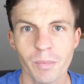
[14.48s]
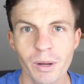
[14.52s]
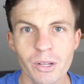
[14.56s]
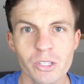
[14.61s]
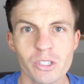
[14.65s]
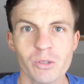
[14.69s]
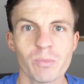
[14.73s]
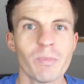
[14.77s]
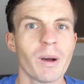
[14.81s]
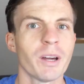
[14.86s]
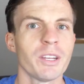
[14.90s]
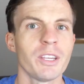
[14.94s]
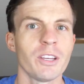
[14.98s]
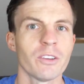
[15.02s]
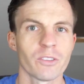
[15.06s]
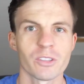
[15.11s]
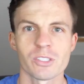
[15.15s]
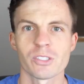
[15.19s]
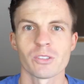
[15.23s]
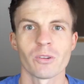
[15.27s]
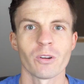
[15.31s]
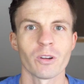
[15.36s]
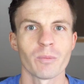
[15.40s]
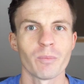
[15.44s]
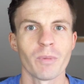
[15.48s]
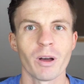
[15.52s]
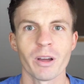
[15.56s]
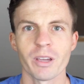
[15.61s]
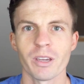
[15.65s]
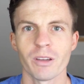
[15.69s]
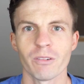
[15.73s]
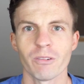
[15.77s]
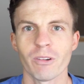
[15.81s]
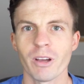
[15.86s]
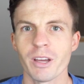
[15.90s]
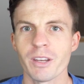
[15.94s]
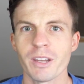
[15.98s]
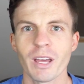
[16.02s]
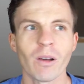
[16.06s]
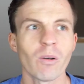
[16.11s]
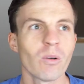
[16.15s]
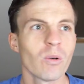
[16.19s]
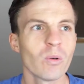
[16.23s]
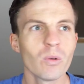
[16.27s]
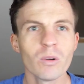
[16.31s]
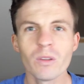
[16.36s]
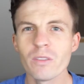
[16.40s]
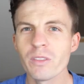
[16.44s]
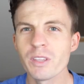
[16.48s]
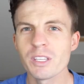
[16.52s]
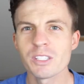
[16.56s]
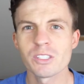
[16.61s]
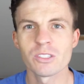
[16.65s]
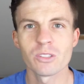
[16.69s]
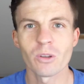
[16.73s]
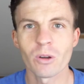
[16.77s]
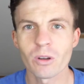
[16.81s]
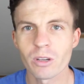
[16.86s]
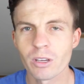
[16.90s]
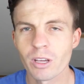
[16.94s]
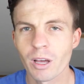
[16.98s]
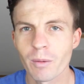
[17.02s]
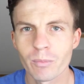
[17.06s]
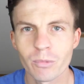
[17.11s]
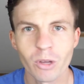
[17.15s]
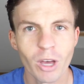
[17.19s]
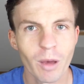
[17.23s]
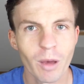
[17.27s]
much money on the stock market right now. All of these dot-com